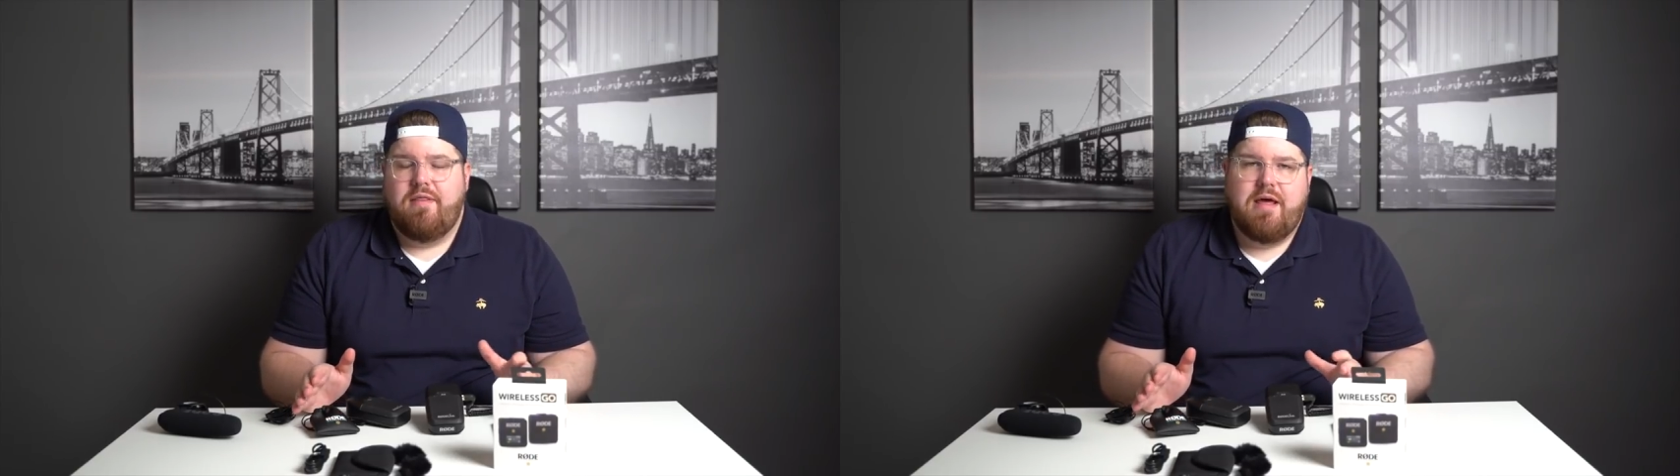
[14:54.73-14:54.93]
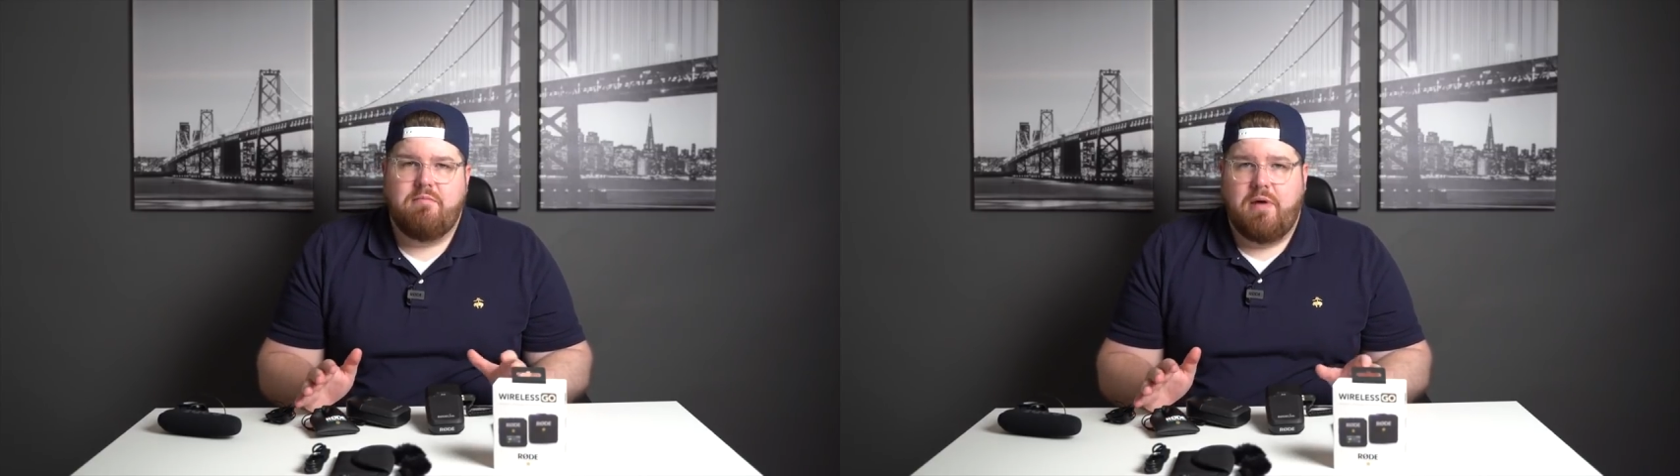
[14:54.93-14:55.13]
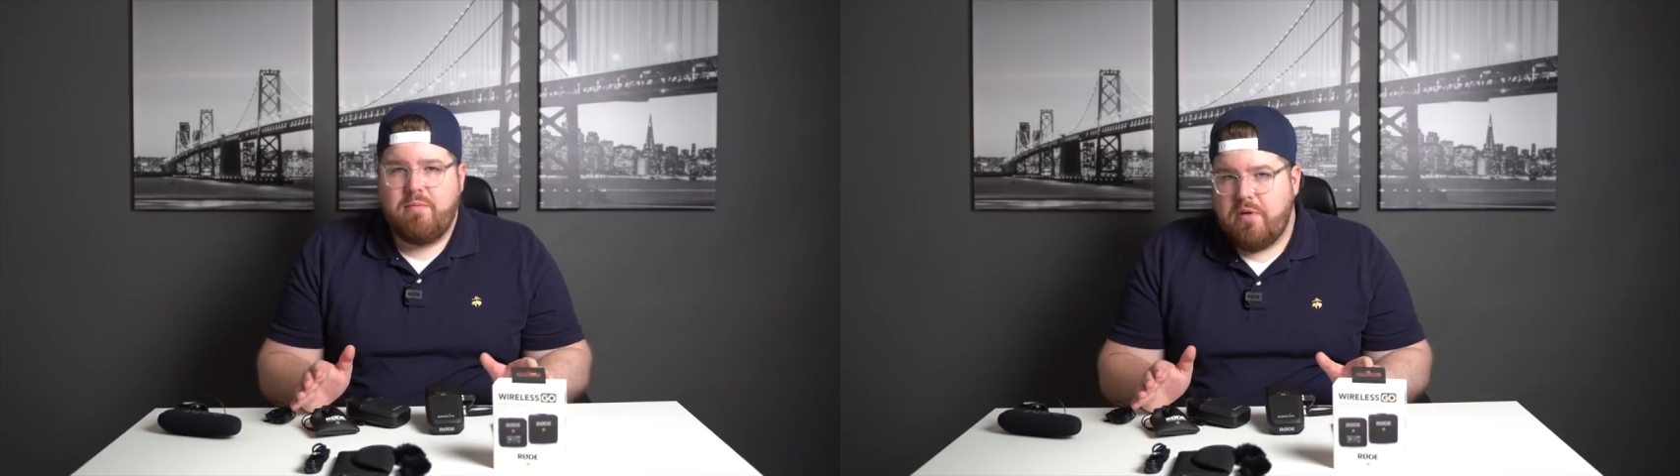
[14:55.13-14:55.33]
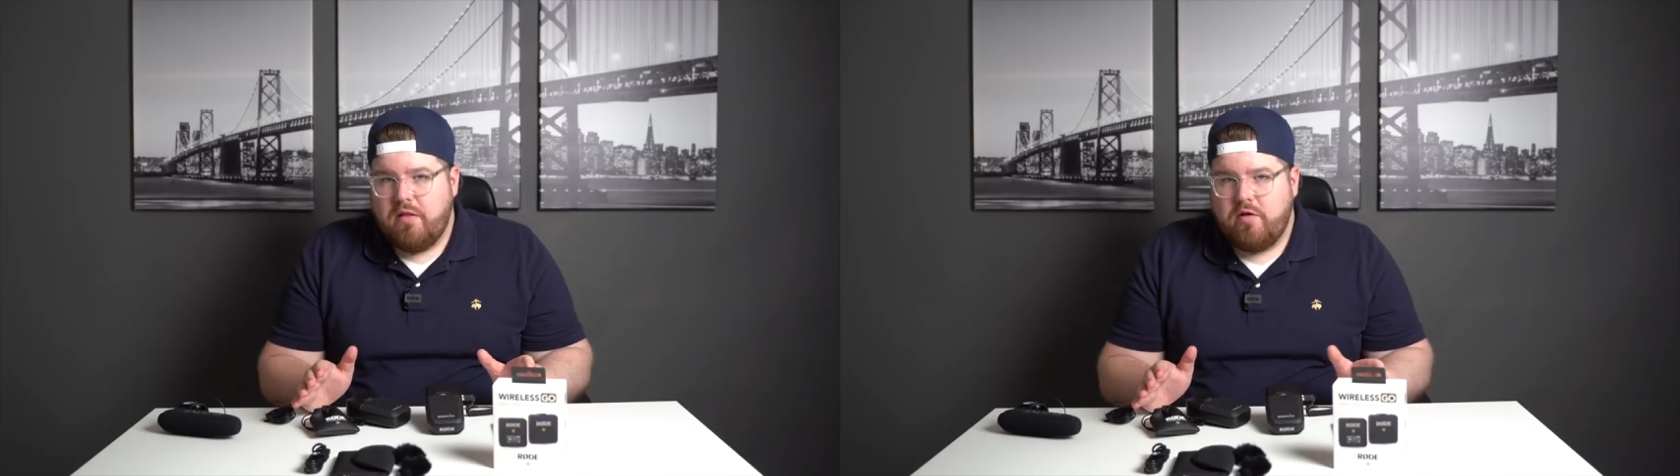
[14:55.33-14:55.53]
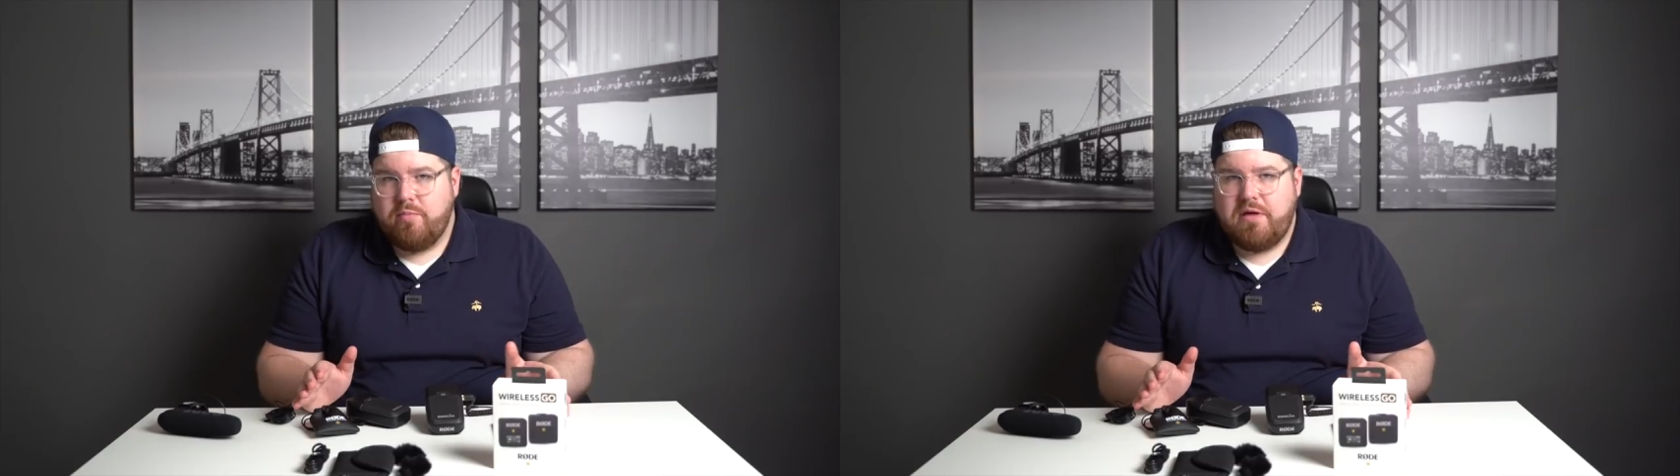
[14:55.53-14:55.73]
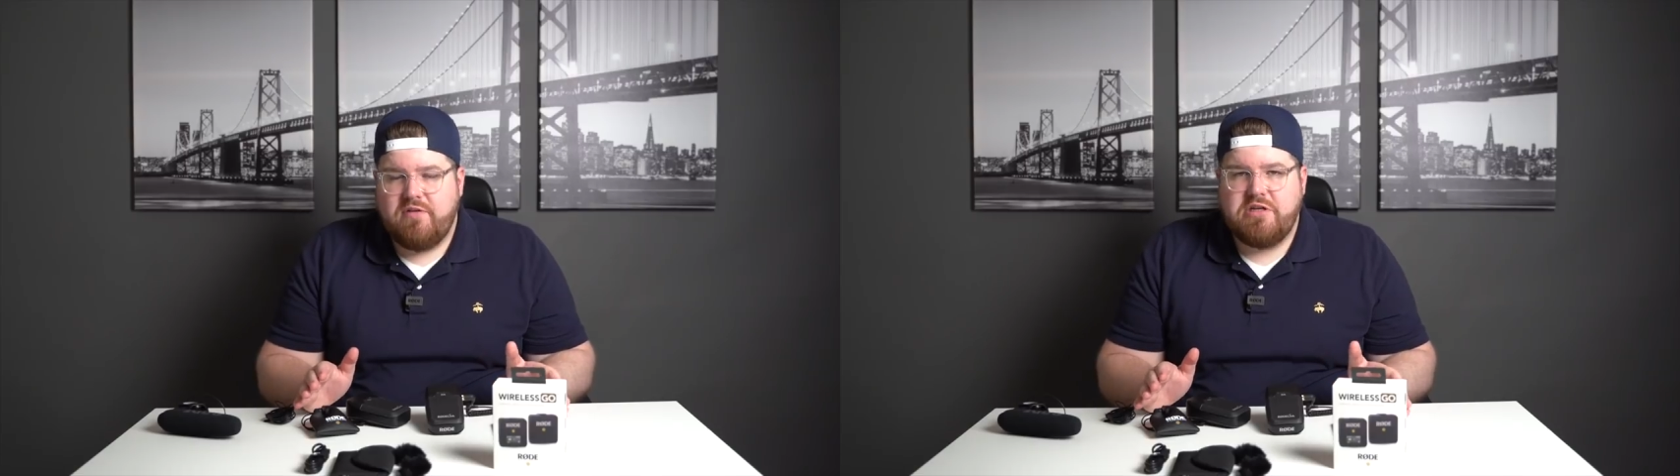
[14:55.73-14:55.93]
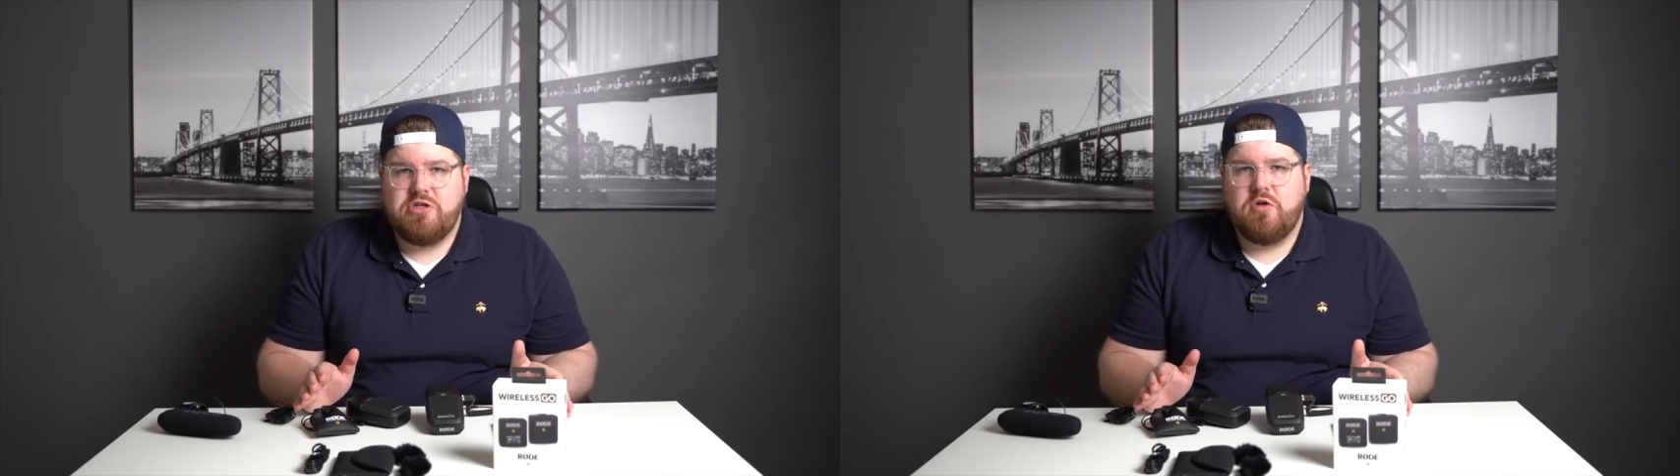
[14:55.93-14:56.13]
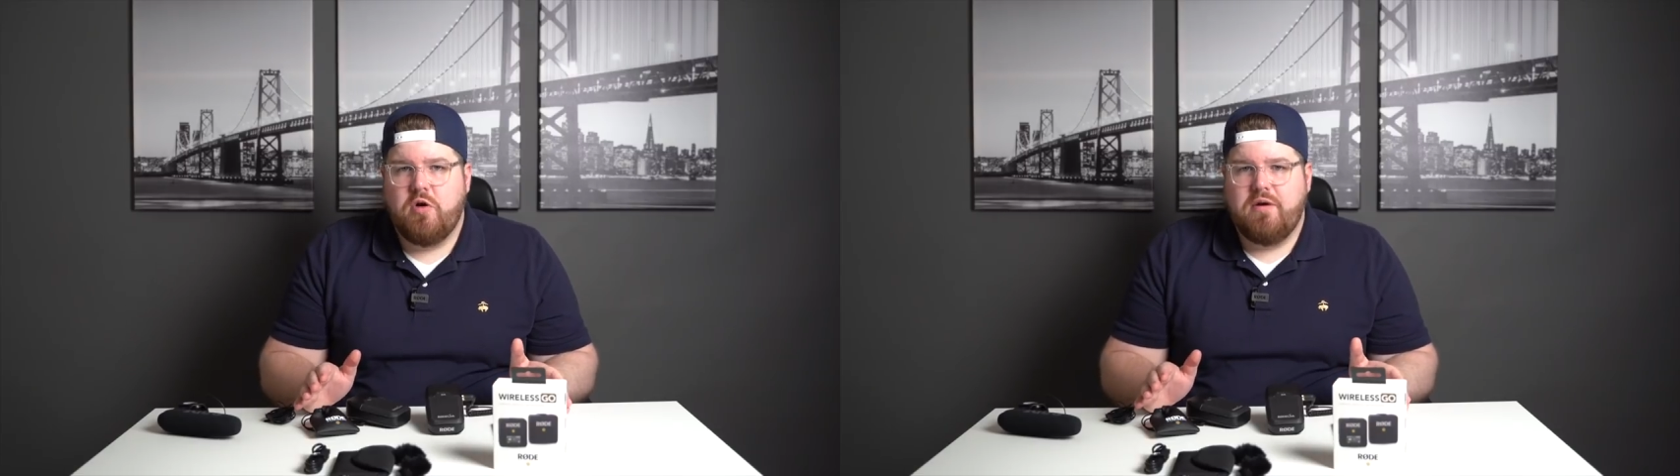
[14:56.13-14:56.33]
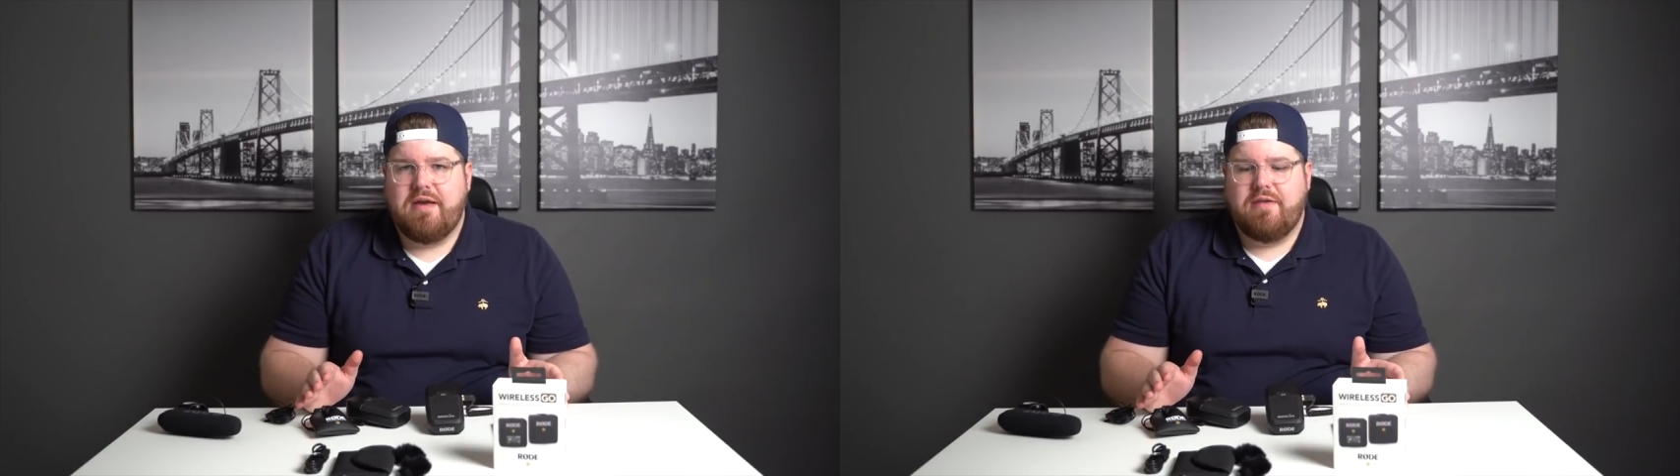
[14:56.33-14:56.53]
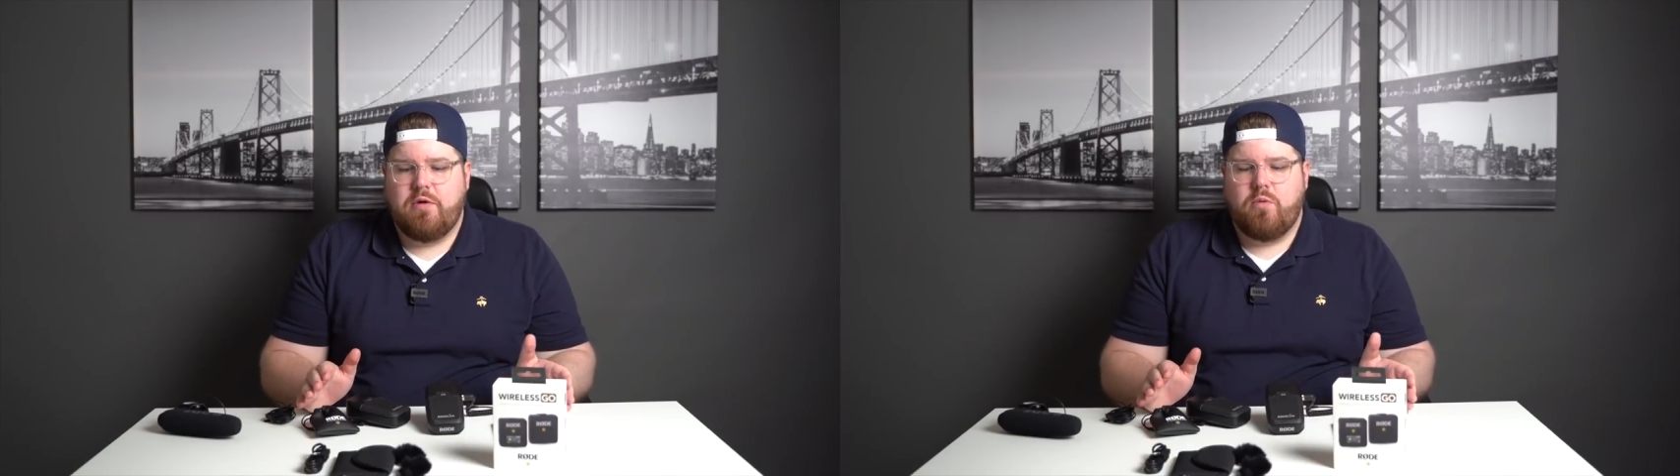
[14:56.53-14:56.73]
then that might be a little bit of an issue going
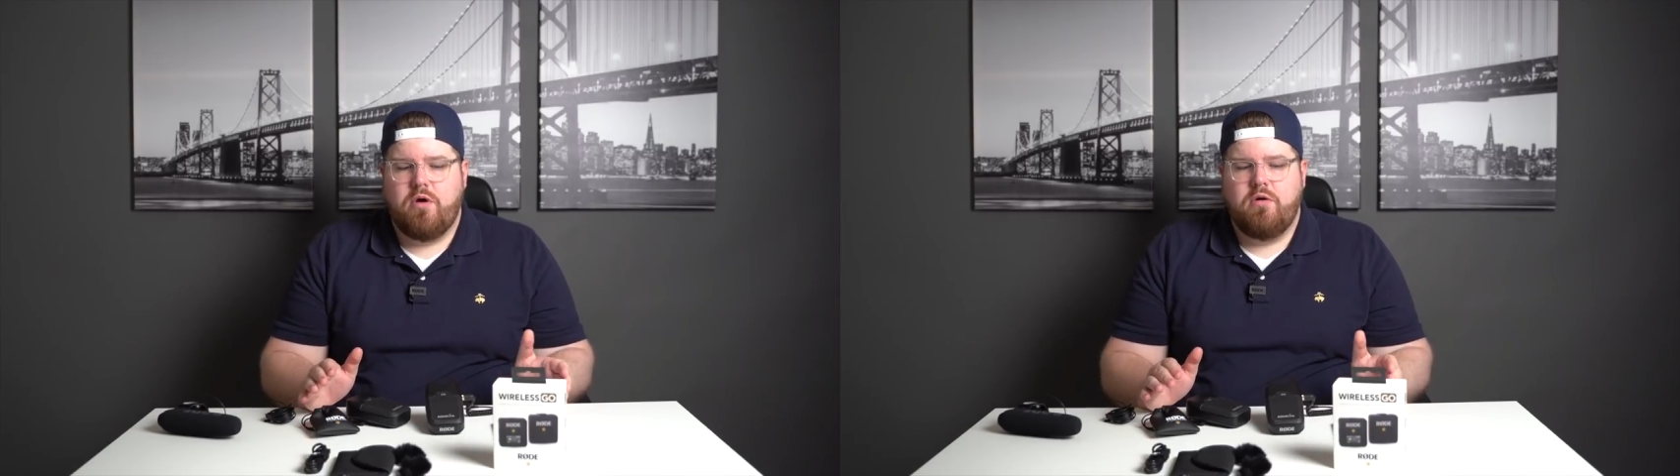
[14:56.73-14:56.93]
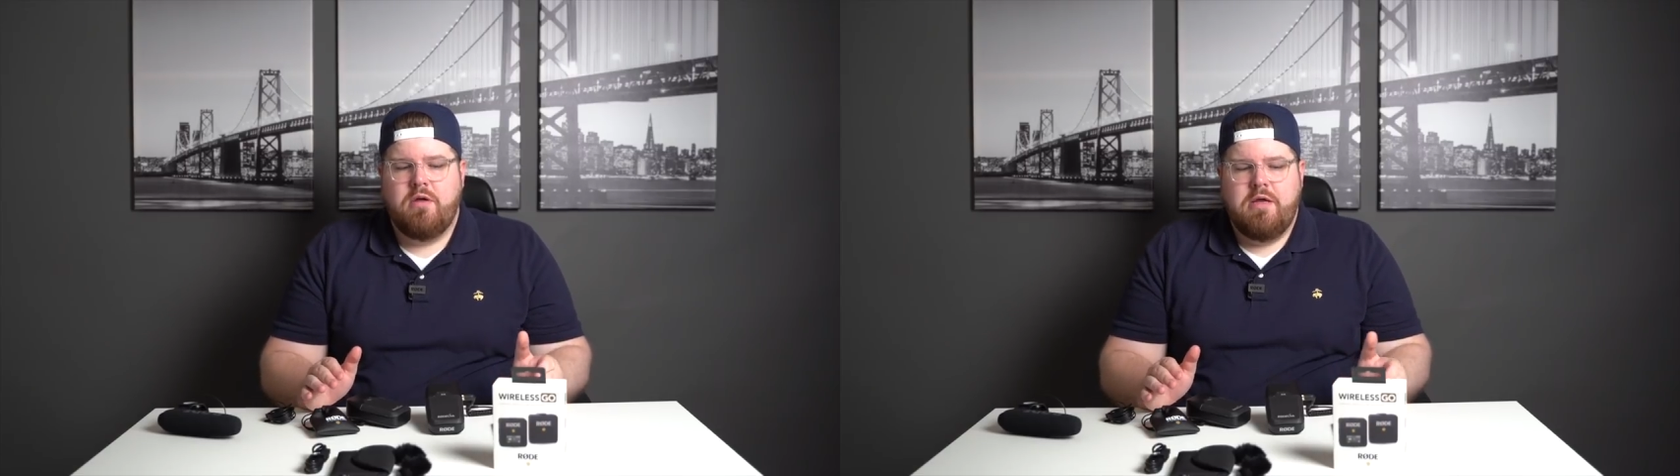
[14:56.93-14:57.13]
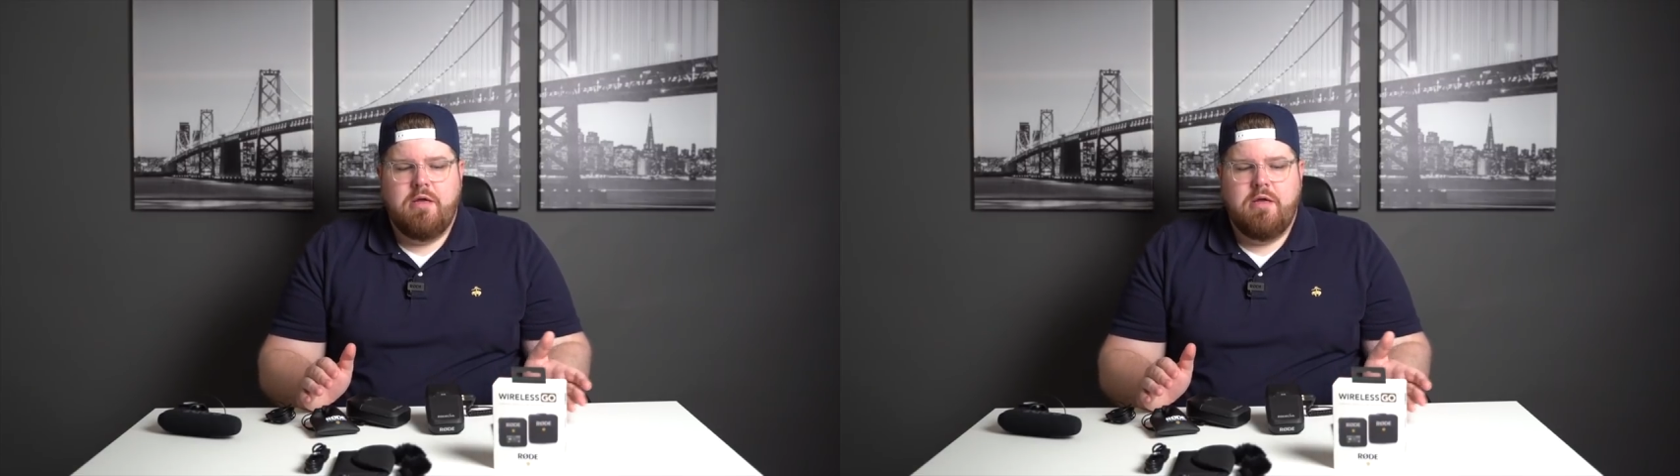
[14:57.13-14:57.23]
down the road.